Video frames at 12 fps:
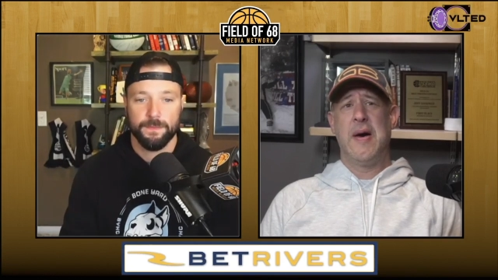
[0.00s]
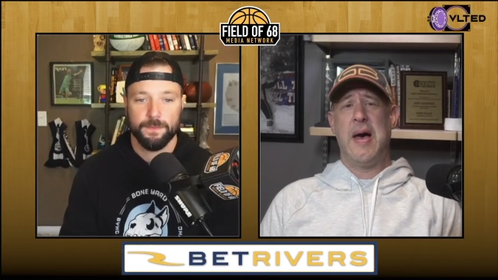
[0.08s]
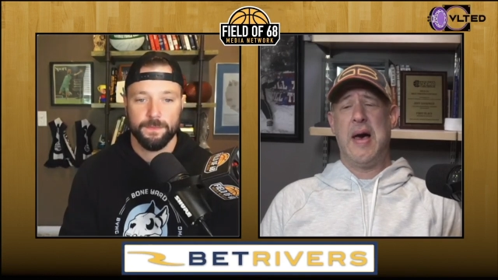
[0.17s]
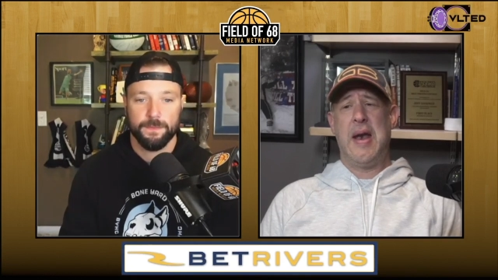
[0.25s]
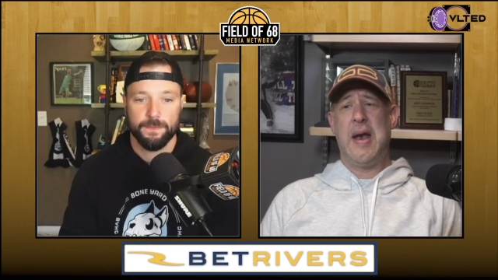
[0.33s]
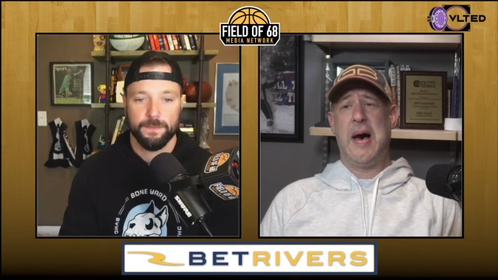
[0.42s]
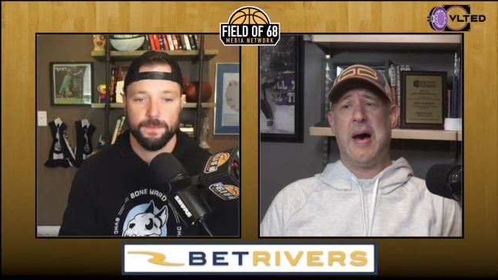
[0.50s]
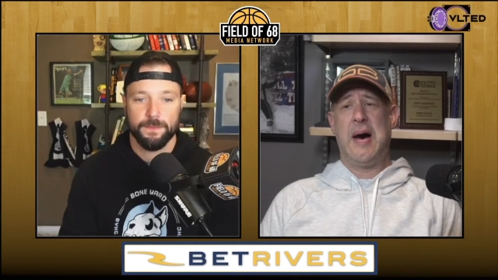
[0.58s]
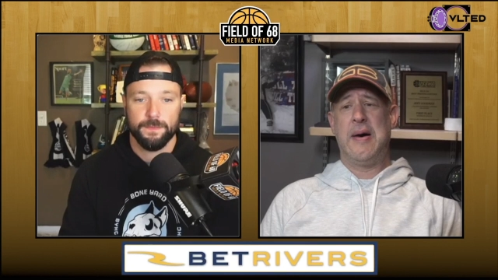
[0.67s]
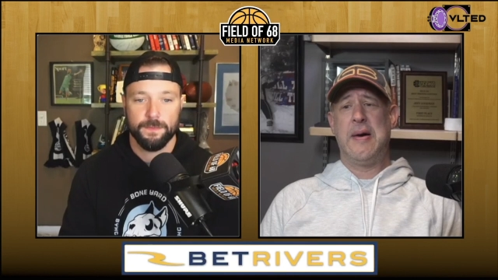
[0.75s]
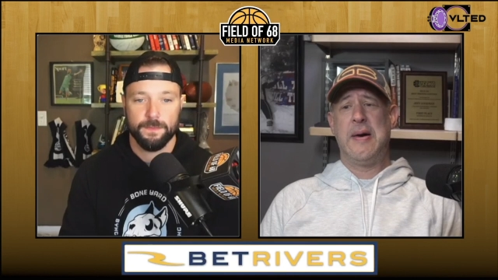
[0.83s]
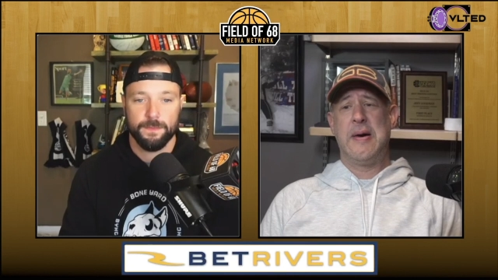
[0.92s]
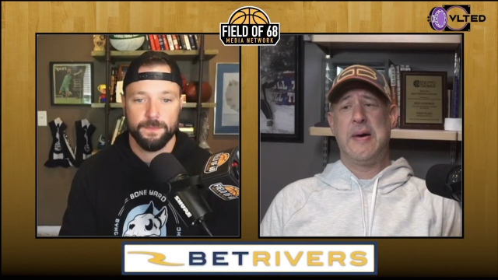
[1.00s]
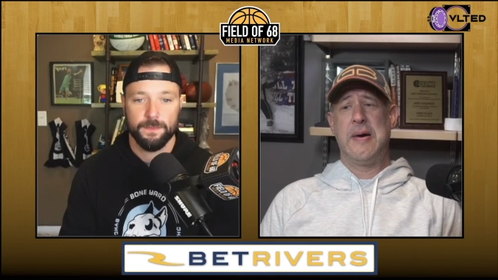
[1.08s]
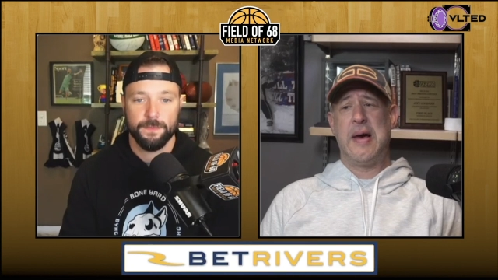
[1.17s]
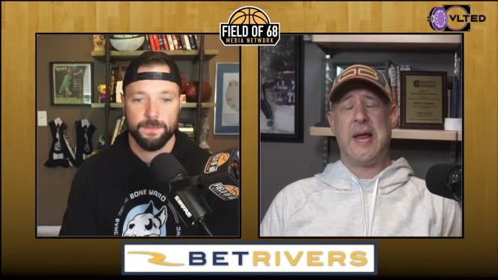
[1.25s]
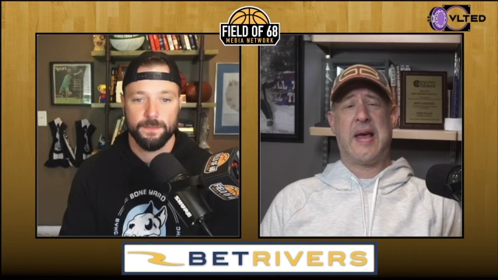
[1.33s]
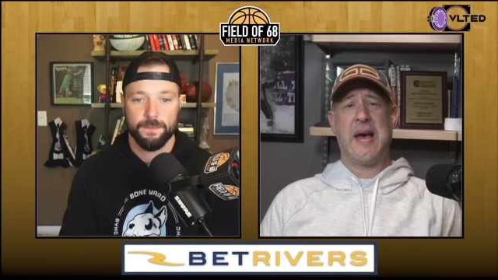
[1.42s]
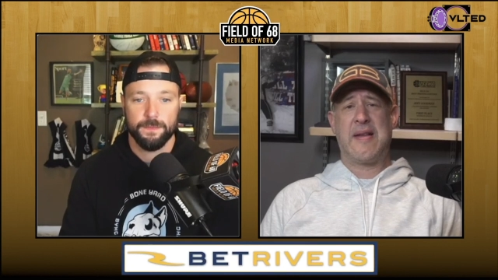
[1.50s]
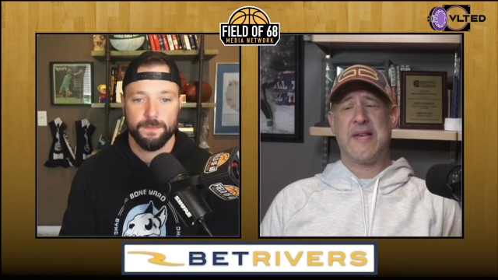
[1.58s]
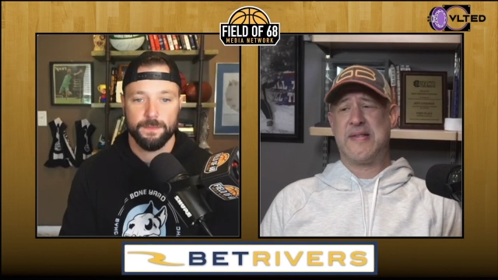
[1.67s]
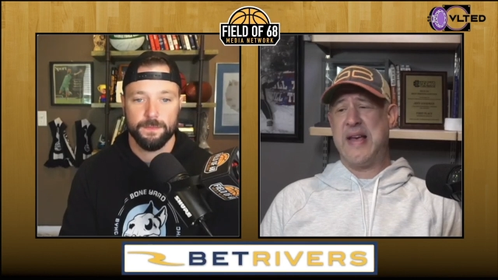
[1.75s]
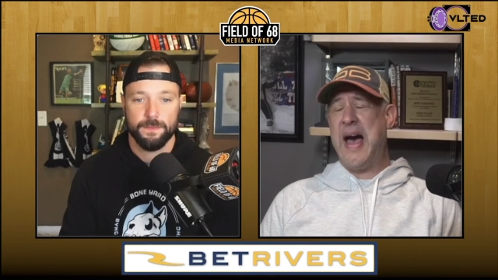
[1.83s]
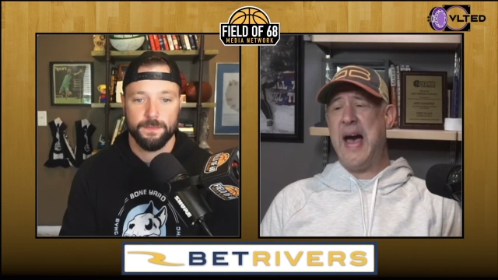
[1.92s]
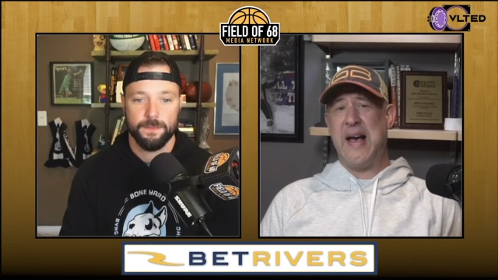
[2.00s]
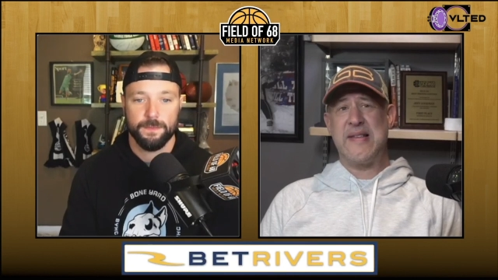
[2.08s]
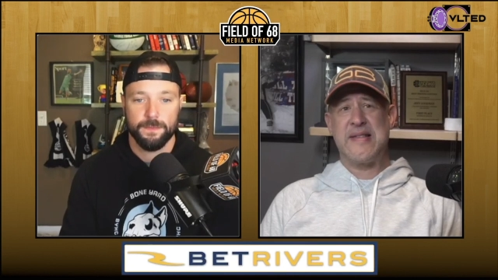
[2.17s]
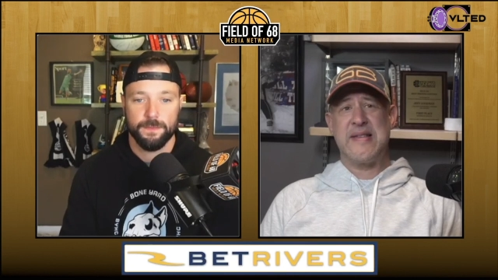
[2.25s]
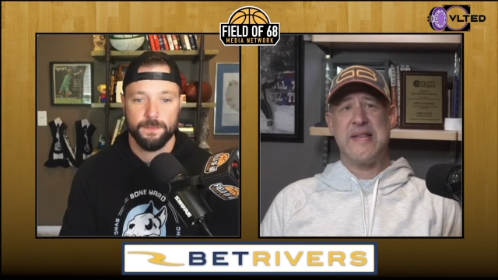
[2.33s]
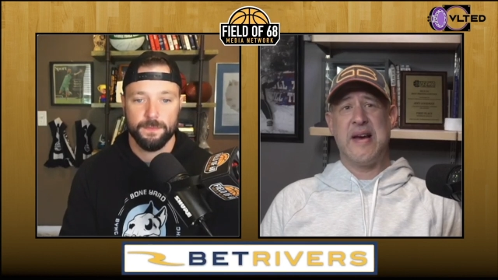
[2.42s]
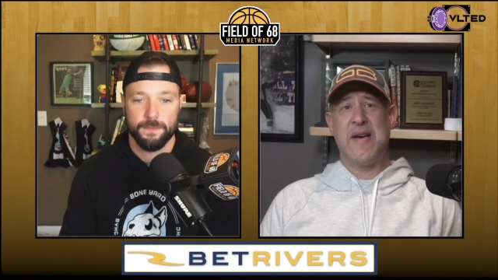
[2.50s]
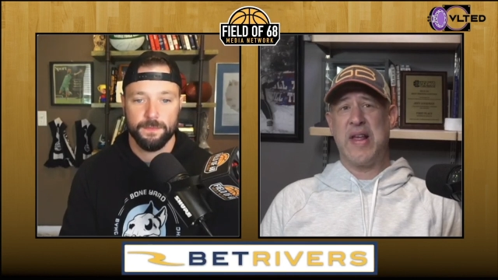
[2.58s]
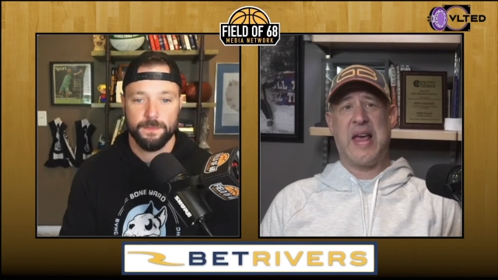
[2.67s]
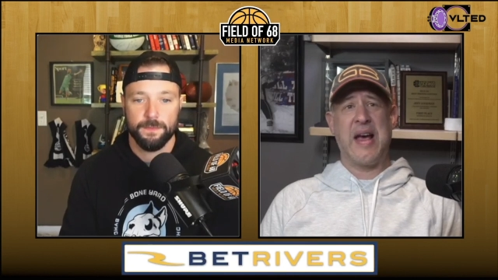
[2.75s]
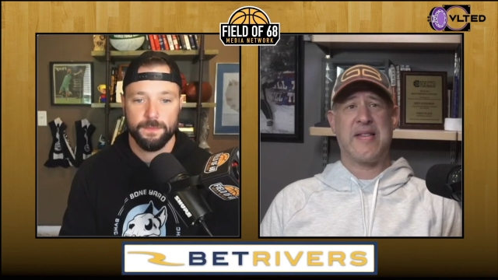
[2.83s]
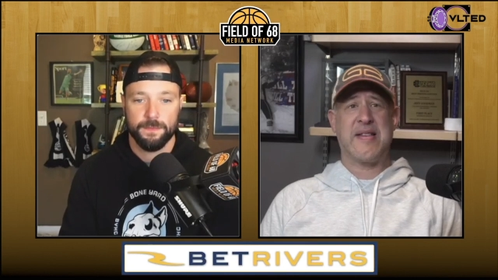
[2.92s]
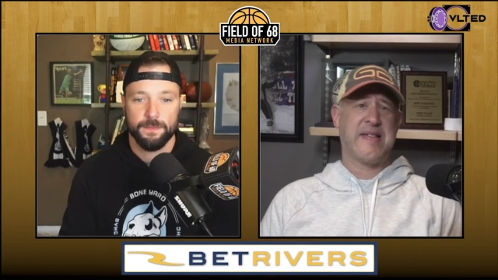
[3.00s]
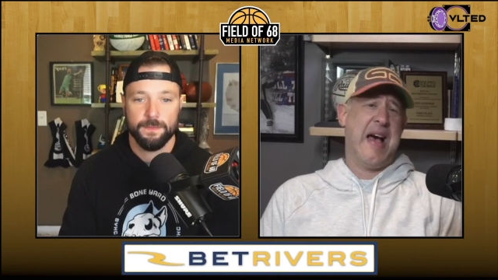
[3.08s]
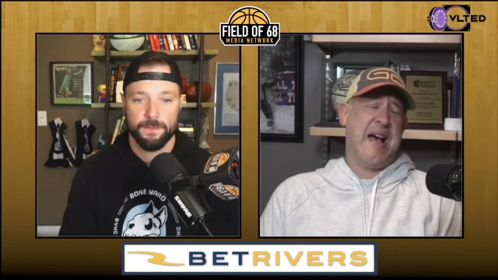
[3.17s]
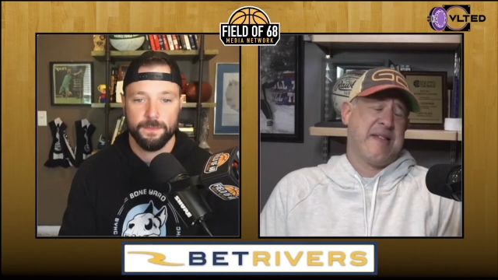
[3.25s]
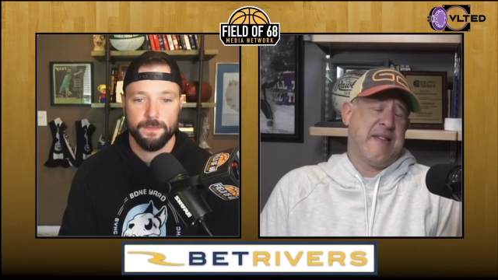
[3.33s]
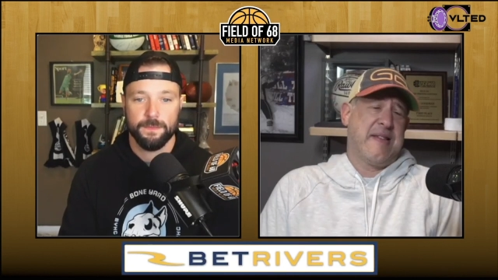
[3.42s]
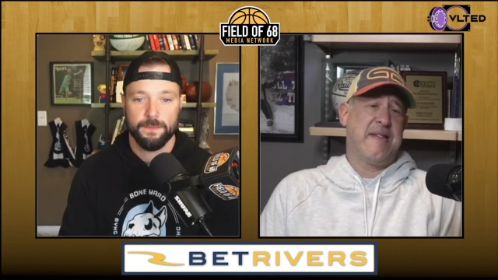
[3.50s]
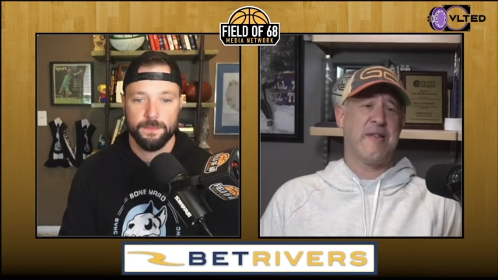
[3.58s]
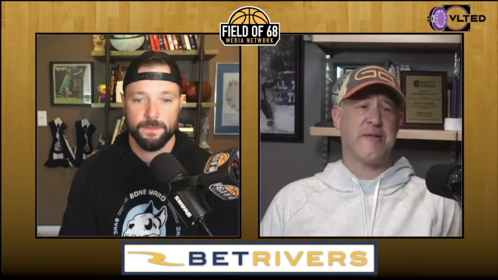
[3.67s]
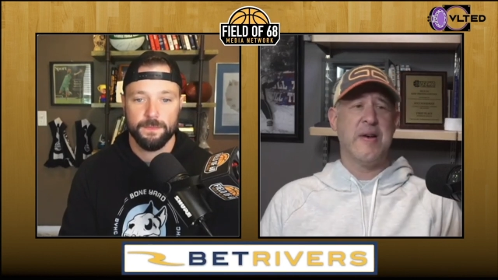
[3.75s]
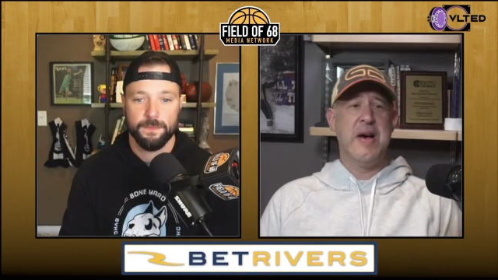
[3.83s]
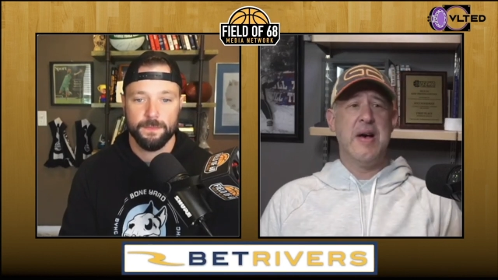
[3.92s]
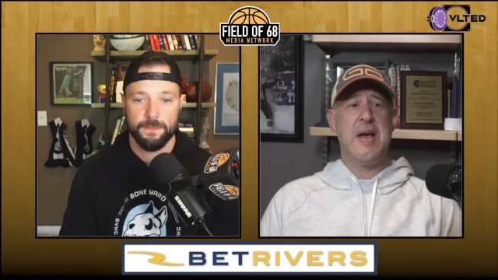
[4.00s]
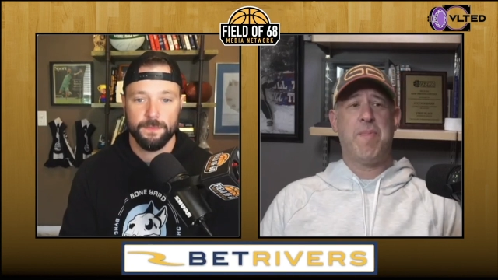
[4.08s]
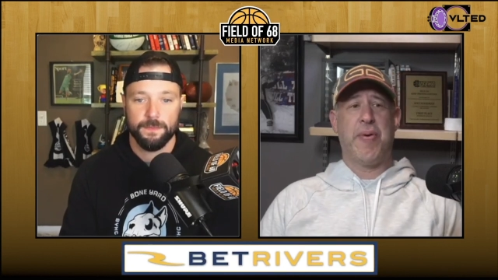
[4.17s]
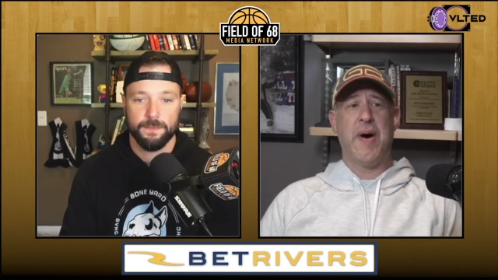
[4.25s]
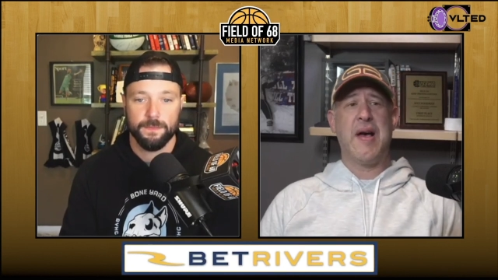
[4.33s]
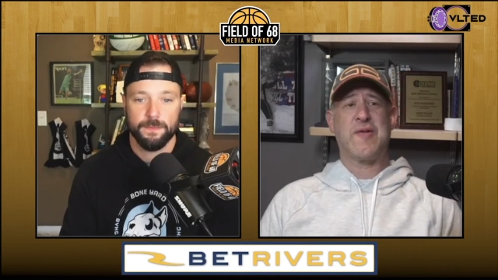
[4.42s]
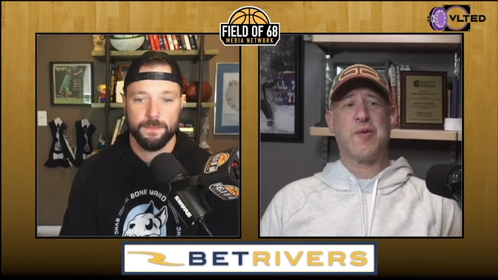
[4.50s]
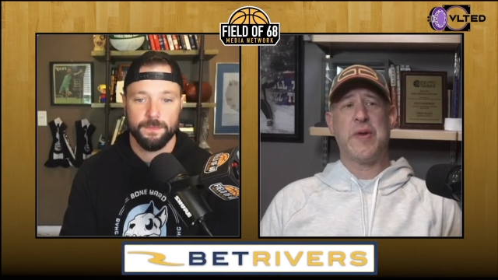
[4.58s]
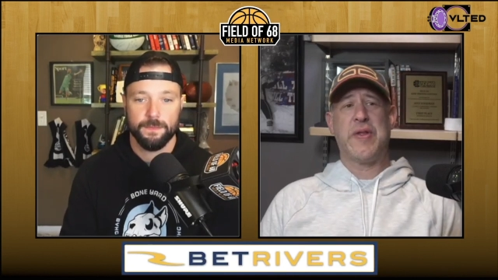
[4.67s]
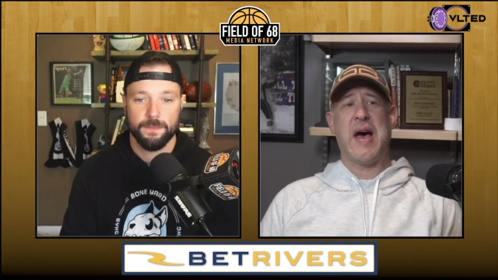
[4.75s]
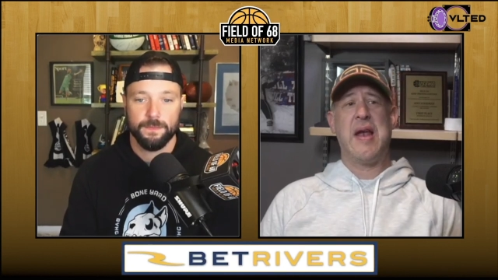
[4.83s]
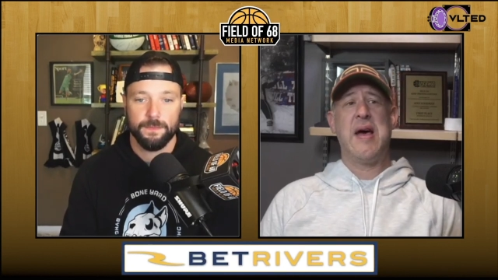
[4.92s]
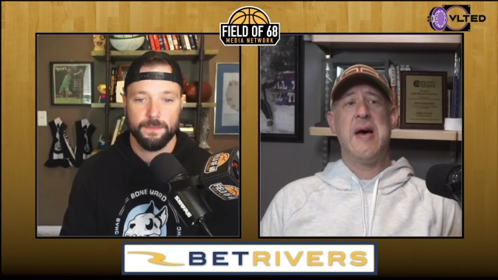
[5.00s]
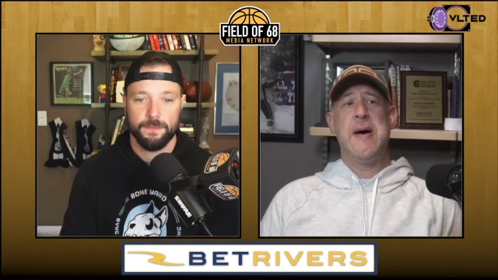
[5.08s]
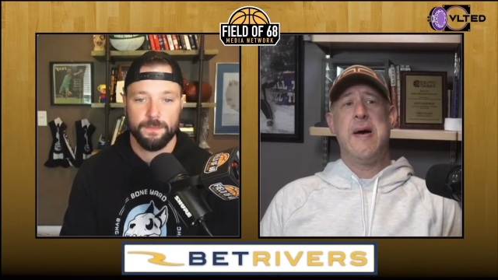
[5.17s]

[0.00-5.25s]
Speaker 1: And, uh, and he kicked his ass. I mean, he kicked his ass because he just, he plays with that.